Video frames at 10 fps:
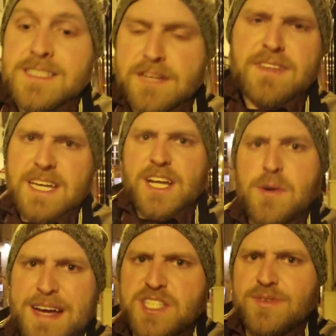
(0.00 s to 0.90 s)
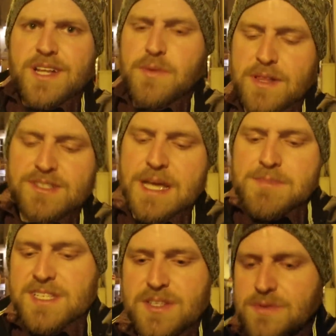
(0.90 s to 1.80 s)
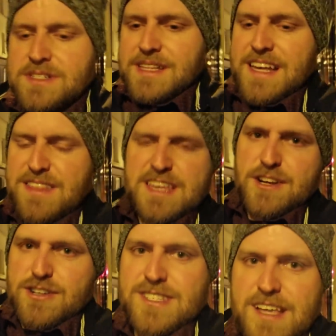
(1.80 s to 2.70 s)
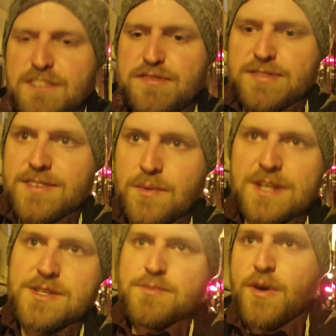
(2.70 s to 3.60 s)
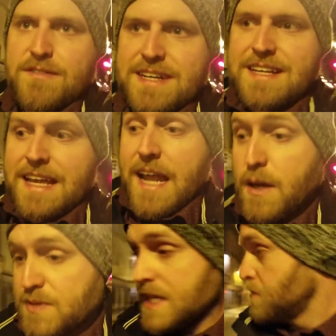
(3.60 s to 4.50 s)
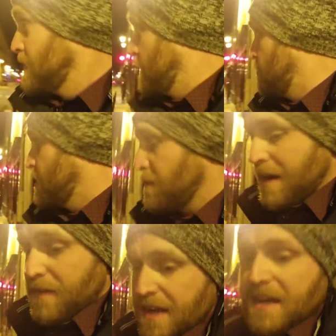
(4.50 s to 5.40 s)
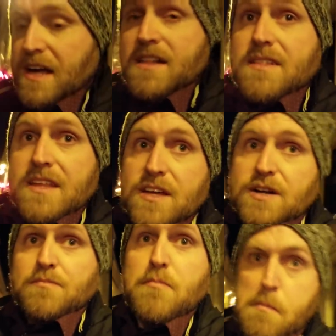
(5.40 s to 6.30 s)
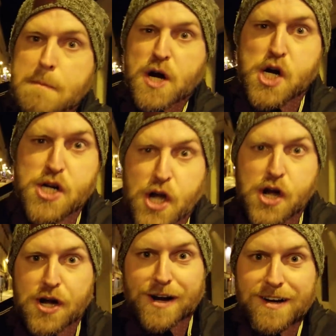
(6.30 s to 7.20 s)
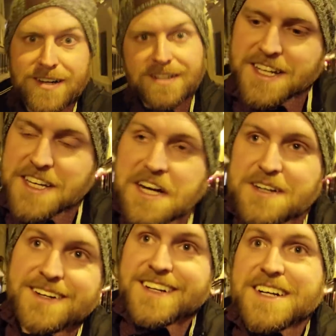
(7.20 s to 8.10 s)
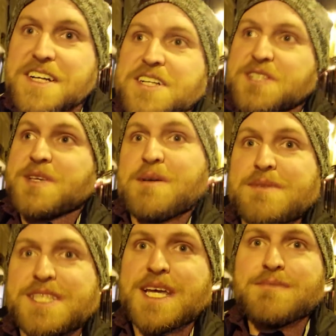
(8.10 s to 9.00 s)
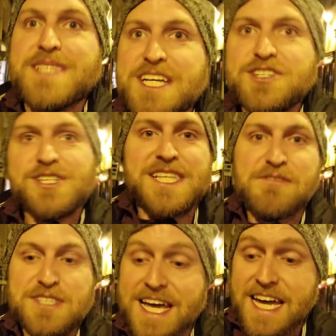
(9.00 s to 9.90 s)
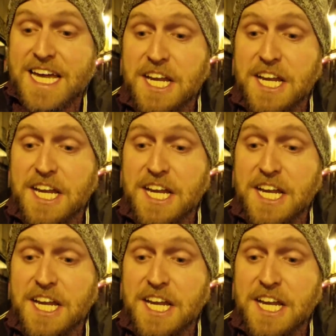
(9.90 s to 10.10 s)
Definitely gonna go back to another one of those. I miss going to like theater stuff. I wanna do more of it. And it helps that I'm reading a book about theater murder. You know, just keeps keeps the interest levels high.